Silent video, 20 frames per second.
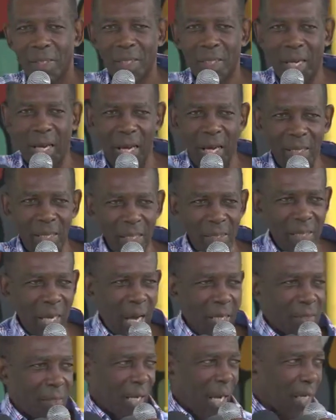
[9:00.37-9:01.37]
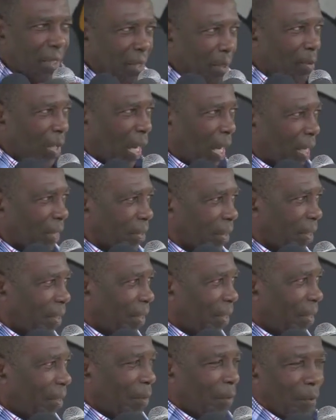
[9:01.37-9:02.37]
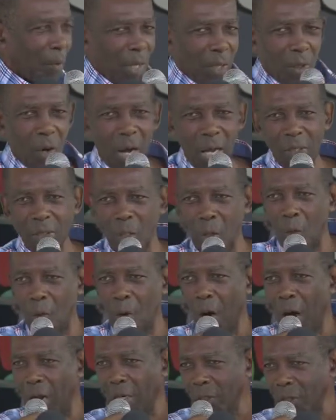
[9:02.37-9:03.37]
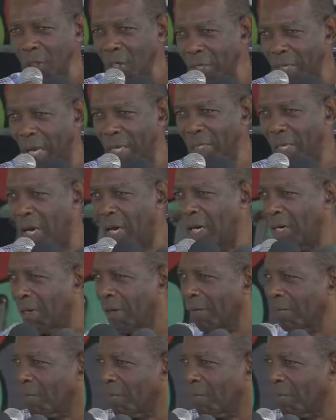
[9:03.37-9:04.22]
Ladies and gentlemen, we're going to work together